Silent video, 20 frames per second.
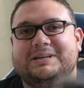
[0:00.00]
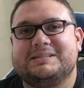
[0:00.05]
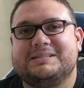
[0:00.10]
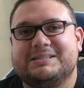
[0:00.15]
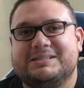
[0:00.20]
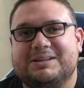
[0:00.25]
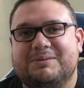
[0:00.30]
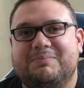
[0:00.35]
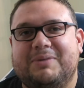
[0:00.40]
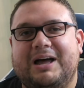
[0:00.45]
this
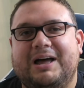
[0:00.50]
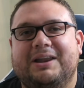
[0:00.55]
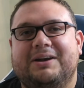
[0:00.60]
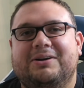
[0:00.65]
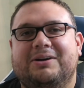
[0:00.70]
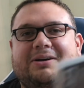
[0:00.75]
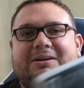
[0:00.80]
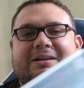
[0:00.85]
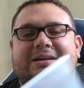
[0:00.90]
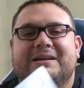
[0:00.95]
is the
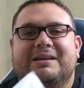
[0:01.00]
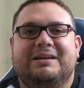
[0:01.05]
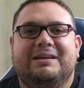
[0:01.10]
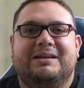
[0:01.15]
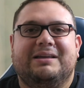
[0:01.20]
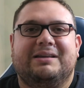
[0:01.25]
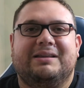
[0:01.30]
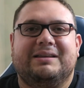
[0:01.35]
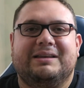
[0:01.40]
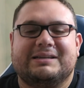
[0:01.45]
modern,
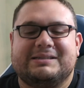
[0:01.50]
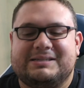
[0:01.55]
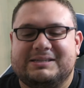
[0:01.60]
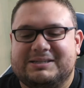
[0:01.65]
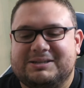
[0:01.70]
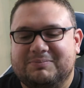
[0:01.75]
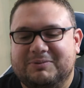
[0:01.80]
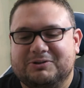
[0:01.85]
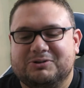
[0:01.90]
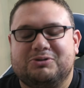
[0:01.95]
this
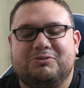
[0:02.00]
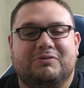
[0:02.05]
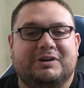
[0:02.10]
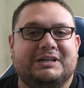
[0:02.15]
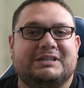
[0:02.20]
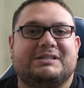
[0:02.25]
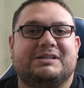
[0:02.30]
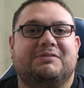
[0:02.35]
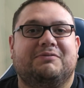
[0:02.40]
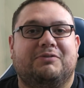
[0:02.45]
is the most
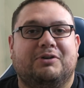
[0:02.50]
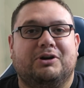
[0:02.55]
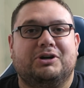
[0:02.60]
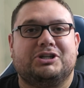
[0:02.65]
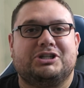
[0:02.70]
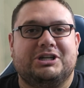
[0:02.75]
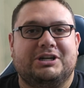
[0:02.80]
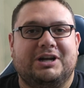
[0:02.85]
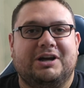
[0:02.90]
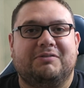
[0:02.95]
recent
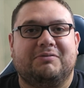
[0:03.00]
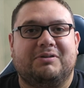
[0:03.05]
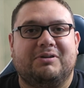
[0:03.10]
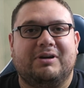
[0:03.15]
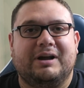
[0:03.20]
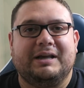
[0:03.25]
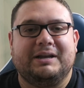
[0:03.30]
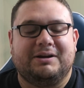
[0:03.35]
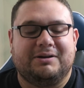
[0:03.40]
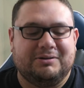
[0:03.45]
version of
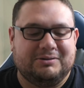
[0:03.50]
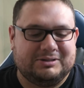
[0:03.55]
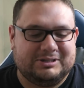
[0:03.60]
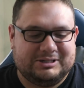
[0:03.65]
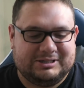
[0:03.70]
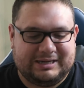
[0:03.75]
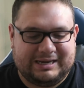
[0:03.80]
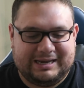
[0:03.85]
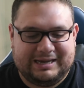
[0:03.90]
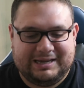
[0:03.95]

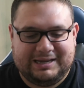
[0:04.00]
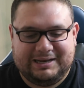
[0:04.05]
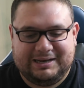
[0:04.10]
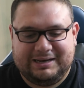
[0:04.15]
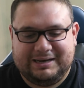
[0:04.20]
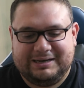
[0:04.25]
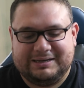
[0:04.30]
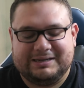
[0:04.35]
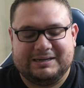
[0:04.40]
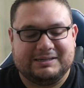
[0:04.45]
Kratos and
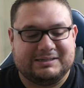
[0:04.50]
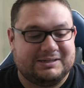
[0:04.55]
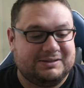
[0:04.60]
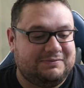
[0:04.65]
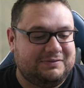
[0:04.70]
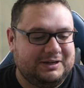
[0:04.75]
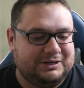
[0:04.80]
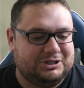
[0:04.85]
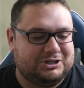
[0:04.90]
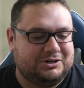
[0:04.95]
his
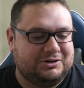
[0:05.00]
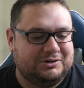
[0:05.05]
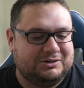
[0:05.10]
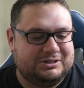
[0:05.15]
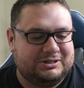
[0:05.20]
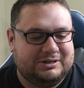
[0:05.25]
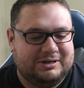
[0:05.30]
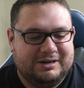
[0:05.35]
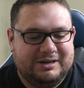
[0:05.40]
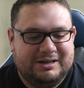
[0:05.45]

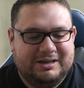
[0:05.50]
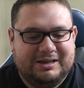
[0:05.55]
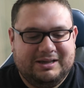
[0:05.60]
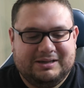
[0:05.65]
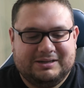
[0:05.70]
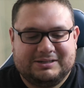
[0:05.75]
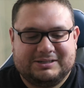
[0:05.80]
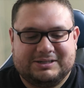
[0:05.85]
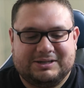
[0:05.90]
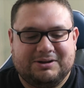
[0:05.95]
adventures.
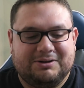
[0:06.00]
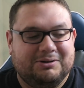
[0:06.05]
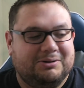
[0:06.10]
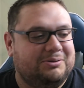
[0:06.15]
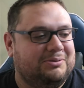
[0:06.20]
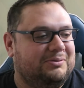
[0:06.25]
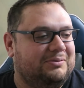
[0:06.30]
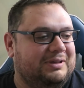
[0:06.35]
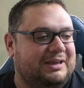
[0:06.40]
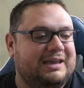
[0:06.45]

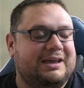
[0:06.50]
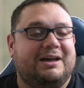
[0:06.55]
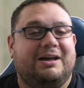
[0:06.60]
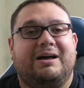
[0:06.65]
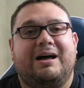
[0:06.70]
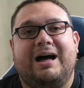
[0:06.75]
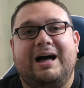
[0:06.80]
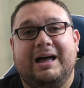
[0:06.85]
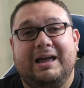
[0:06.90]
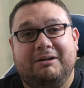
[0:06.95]
So
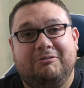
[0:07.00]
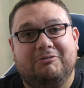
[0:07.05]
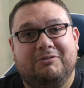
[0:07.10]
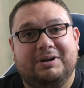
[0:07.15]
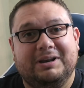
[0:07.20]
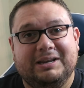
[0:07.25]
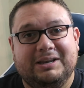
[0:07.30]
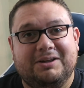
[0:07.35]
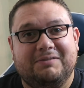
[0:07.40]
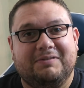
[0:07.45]
yeah, I
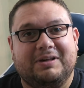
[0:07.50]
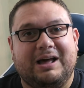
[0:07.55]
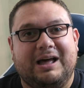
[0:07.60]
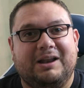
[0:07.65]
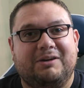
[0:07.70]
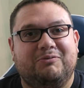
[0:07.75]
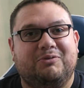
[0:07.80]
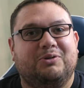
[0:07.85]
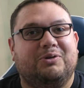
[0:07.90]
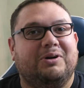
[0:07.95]
really love
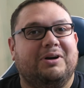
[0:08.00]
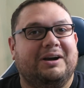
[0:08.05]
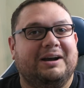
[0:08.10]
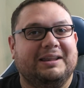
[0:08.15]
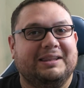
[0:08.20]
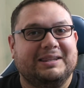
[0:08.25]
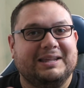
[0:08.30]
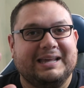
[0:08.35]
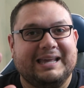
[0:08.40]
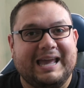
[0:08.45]
God of
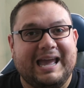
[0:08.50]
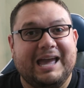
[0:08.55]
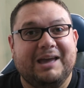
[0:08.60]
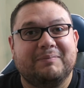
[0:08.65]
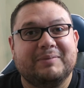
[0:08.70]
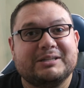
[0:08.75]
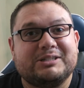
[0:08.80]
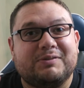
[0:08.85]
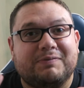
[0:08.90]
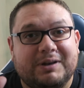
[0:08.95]
War. The
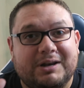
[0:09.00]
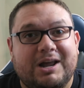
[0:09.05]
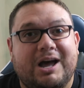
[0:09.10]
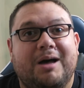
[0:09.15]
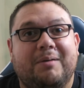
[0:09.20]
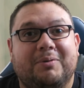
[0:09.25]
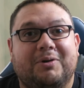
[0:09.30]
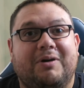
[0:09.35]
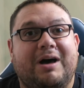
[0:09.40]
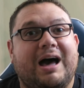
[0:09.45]
game is
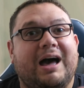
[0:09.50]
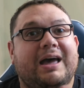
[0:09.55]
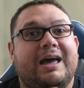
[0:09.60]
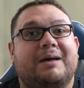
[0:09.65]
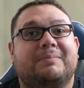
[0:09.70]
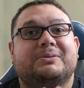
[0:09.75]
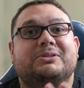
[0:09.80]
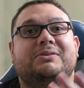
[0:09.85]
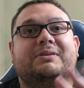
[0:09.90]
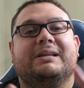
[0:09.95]
phenomenal. I
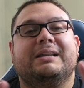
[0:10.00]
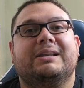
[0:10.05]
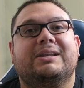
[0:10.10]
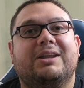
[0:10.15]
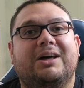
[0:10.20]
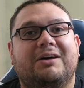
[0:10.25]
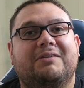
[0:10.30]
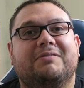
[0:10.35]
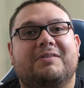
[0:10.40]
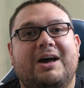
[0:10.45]
absolutely
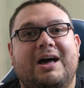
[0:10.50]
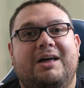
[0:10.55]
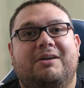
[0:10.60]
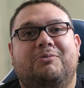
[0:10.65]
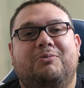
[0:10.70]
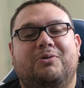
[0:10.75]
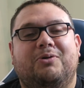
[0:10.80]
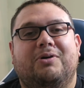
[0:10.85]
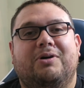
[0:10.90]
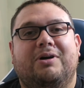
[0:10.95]
love
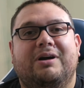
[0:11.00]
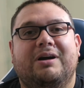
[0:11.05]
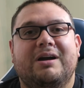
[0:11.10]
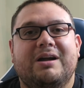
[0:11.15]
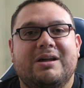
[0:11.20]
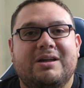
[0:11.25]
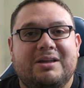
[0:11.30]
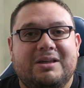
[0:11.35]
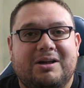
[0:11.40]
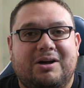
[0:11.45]
God of
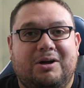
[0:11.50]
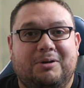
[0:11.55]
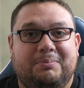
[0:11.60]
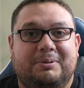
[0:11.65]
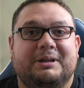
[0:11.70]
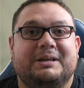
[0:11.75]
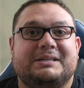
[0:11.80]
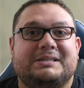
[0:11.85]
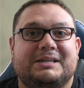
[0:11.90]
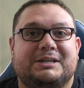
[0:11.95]
War on
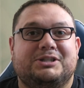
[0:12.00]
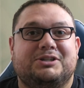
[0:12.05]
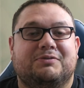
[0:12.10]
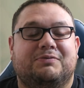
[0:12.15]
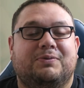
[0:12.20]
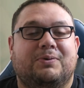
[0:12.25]
PlayStation